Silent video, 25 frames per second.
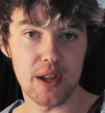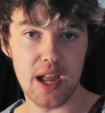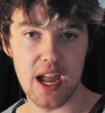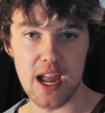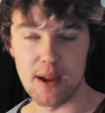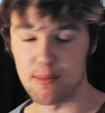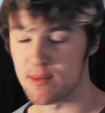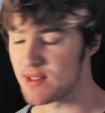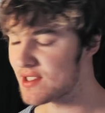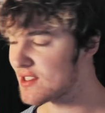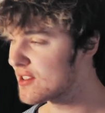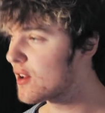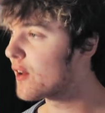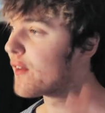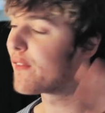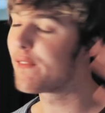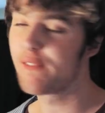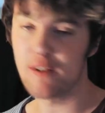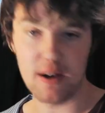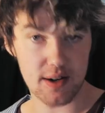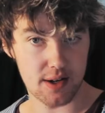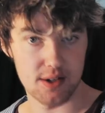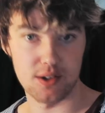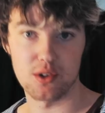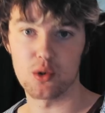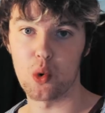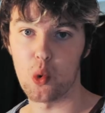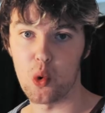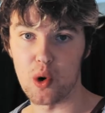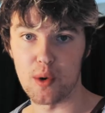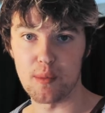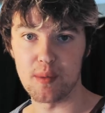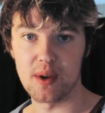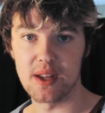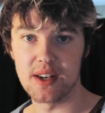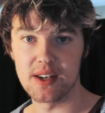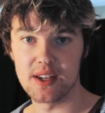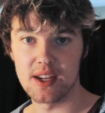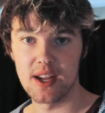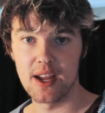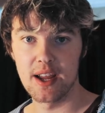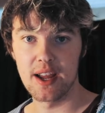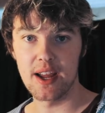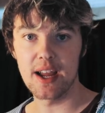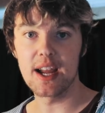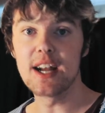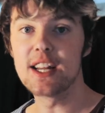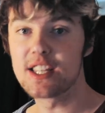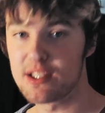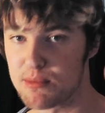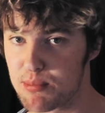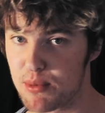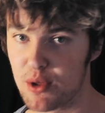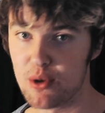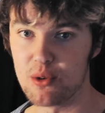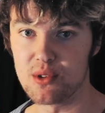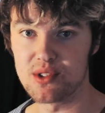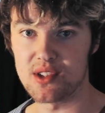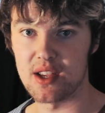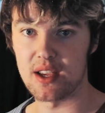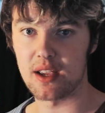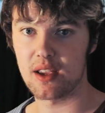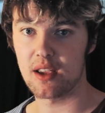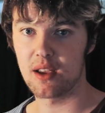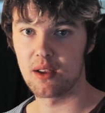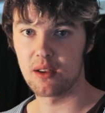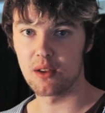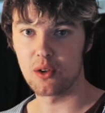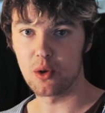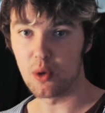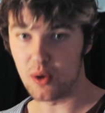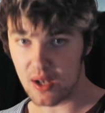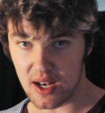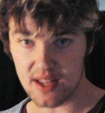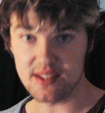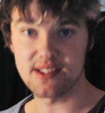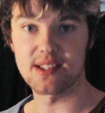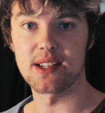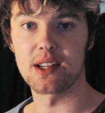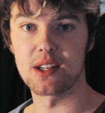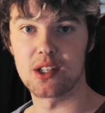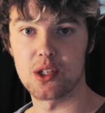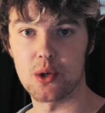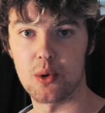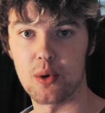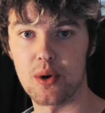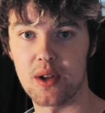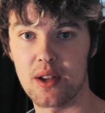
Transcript: game. It's not a tournament. It's music. You're listening to